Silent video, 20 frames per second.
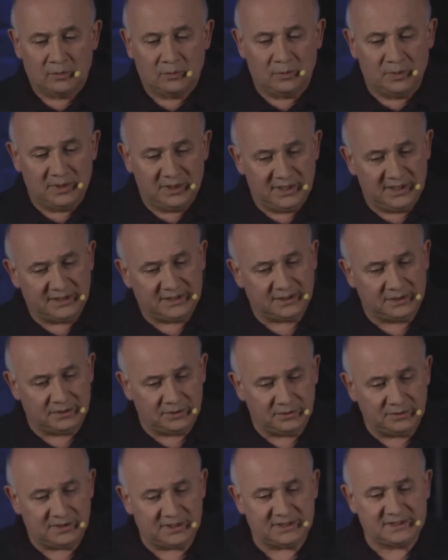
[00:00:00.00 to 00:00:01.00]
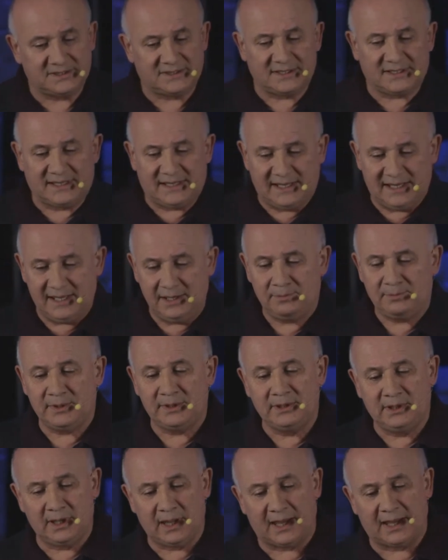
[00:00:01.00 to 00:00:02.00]
We need to do this to keep
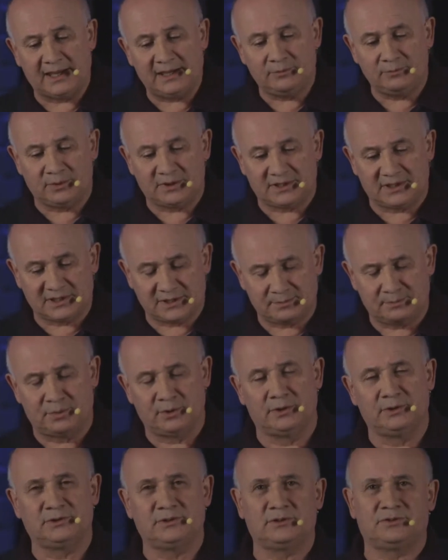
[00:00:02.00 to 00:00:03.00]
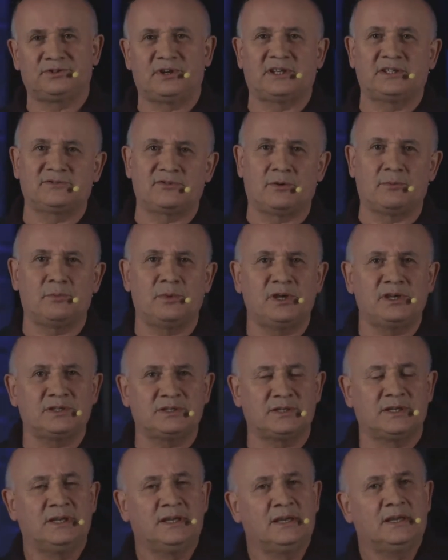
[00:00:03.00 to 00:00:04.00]
in line with the spiritual
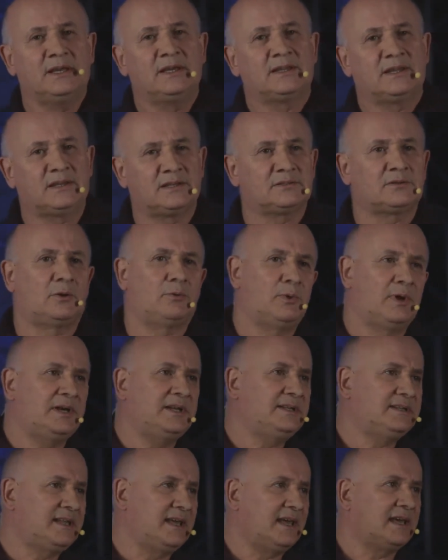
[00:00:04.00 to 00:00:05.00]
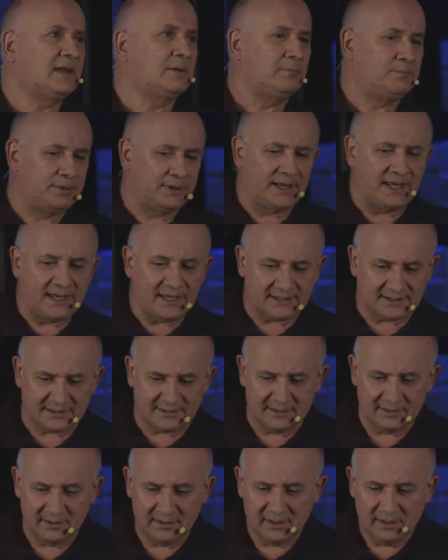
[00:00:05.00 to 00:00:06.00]
transformation that has already taken
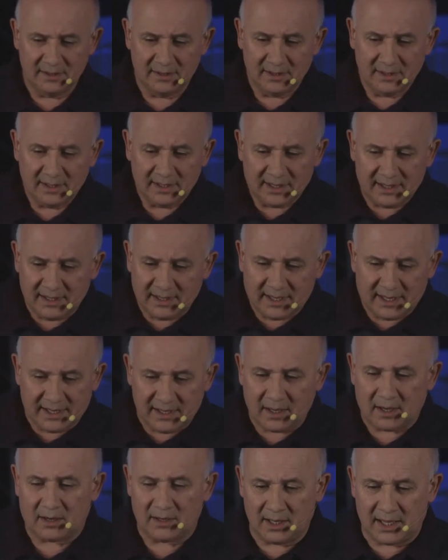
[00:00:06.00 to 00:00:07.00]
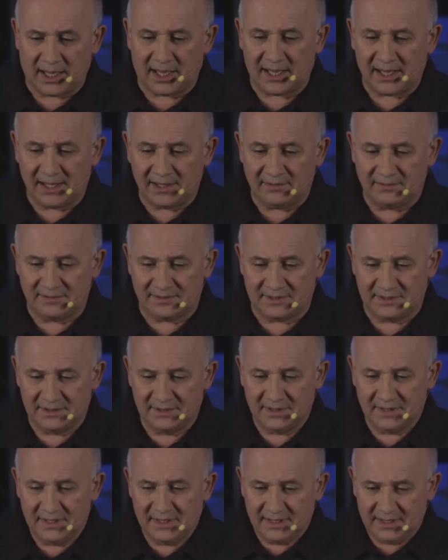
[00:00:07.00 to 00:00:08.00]
place in our lives.
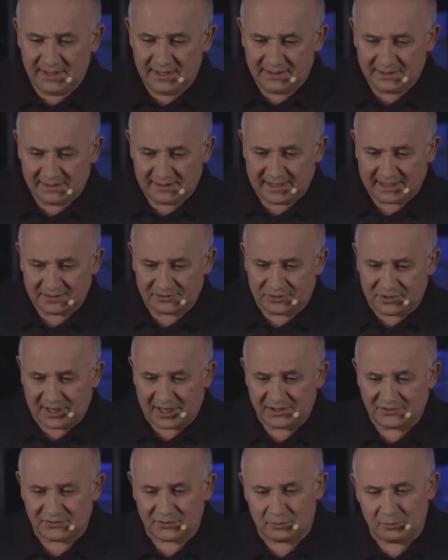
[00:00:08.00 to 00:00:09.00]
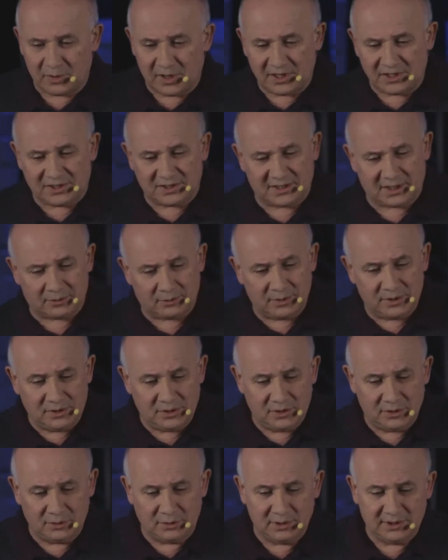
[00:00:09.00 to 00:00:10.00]
That transformation, that
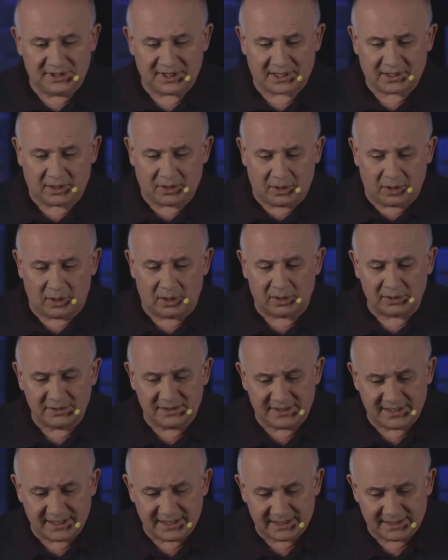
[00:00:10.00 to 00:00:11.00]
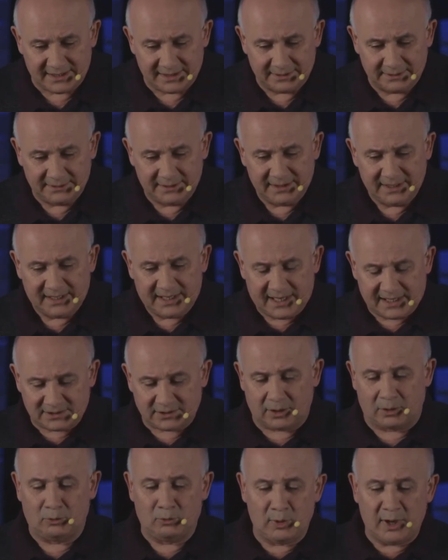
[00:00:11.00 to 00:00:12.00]
renewal that God did,
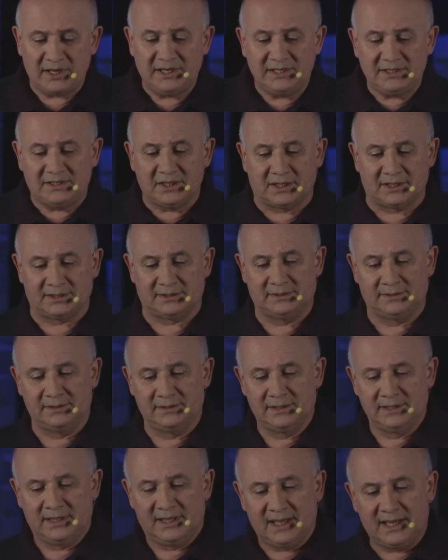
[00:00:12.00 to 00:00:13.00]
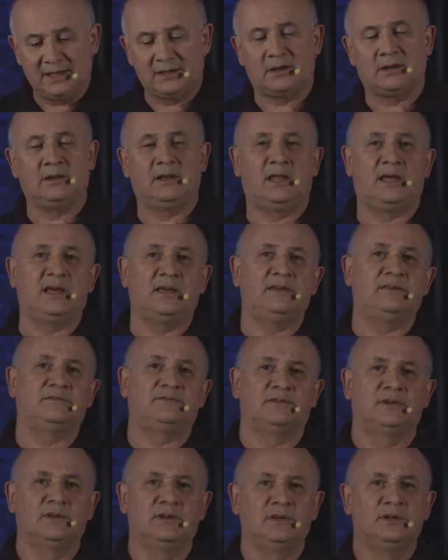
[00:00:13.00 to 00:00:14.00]
has already done in our
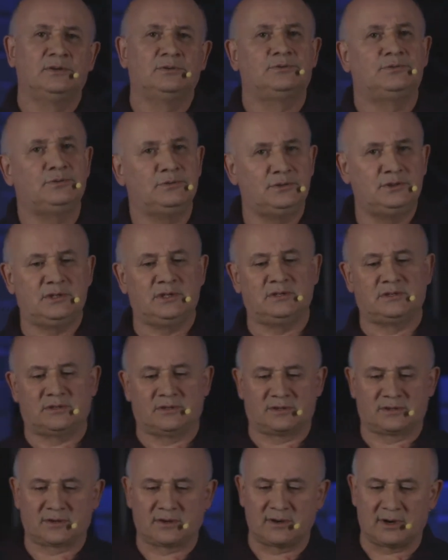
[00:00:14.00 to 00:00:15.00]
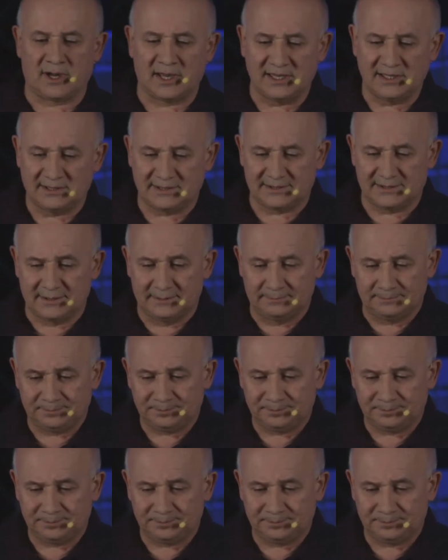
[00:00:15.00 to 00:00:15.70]
lives through Jesus Christ.